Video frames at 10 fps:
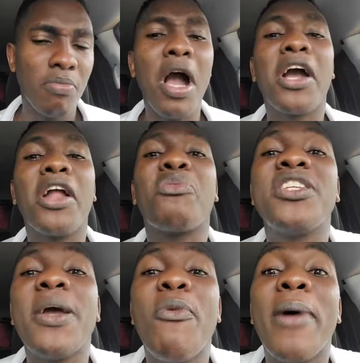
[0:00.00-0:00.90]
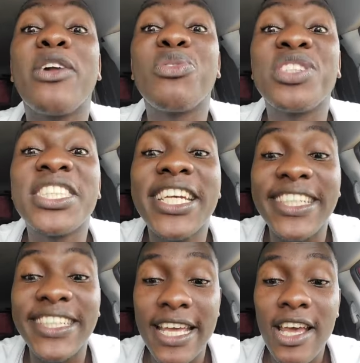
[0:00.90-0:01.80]
Mwagala kujemu bantu
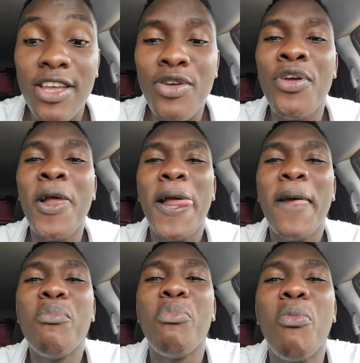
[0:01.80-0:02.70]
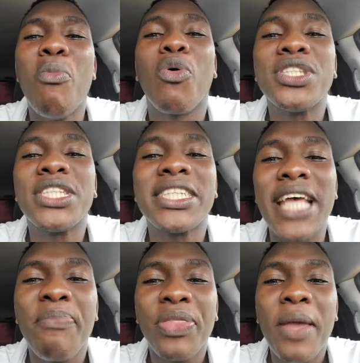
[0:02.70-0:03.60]
senti.
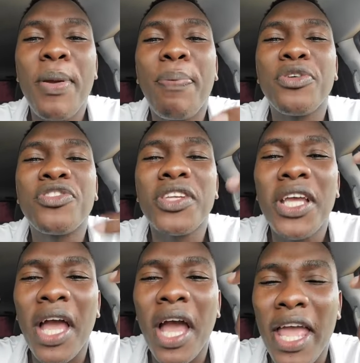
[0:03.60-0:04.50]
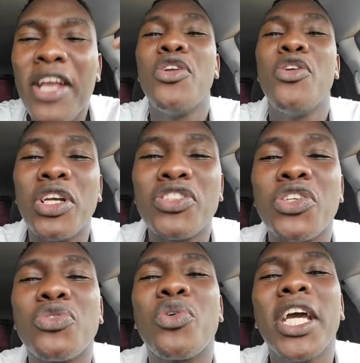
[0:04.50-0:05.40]
Mukozesa people's
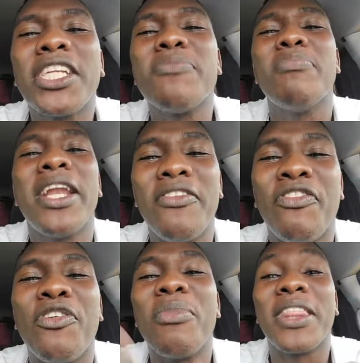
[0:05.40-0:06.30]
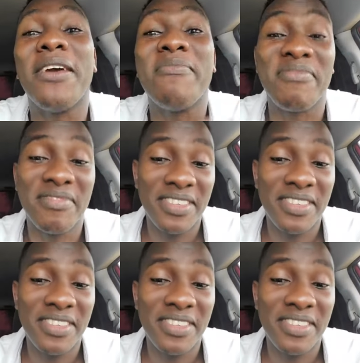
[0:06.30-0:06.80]
ignorance to get money from them.